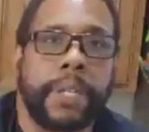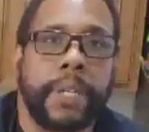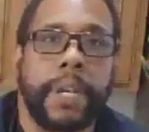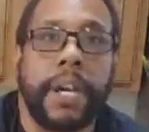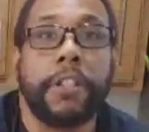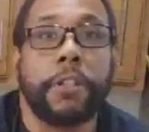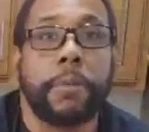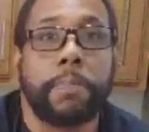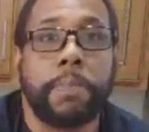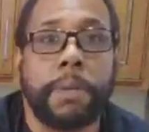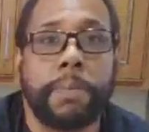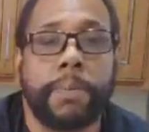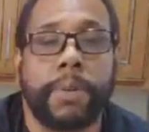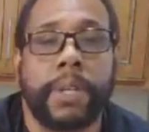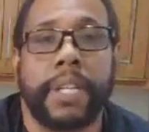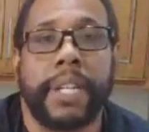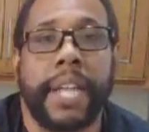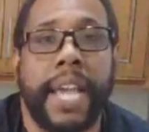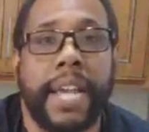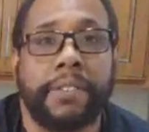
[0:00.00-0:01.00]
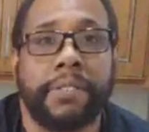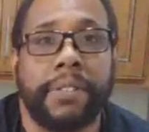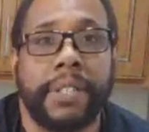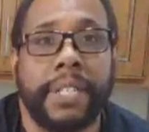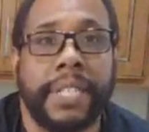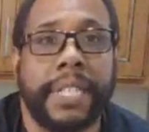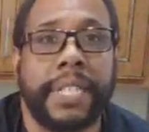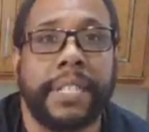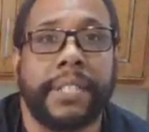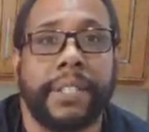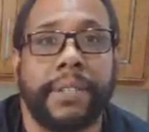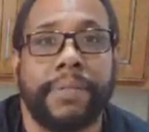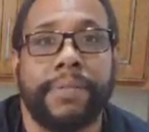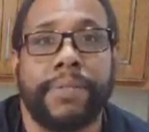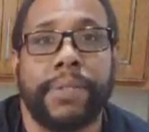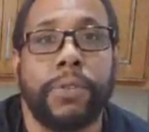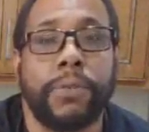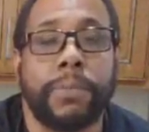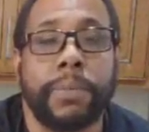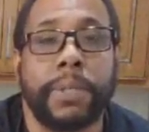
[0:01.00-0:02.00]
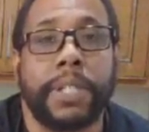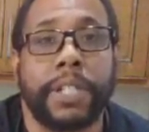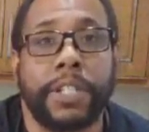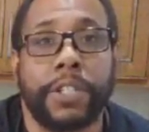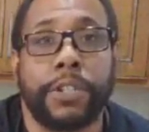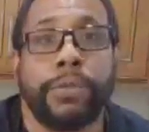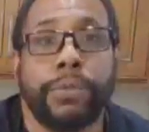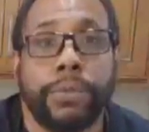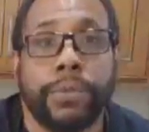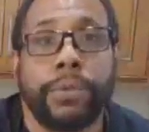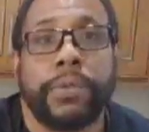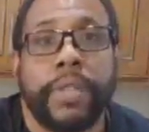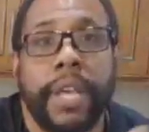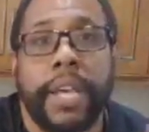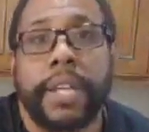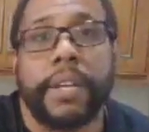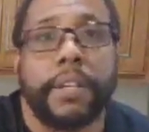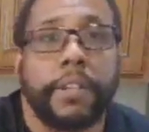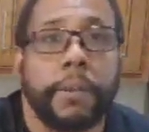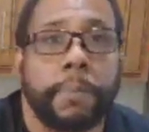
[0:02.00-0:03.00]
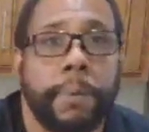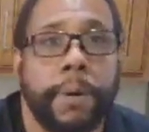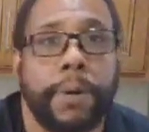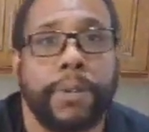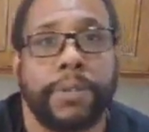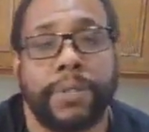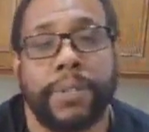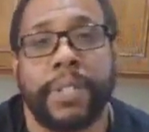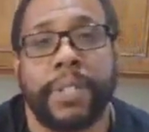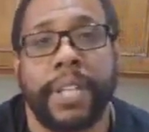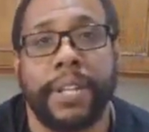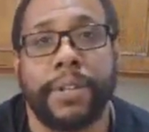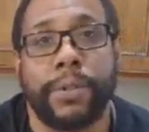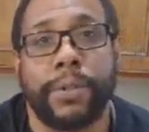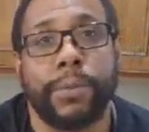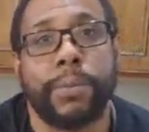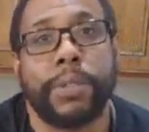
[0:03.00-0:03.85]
other people can actually get to view because you knew that other person that knew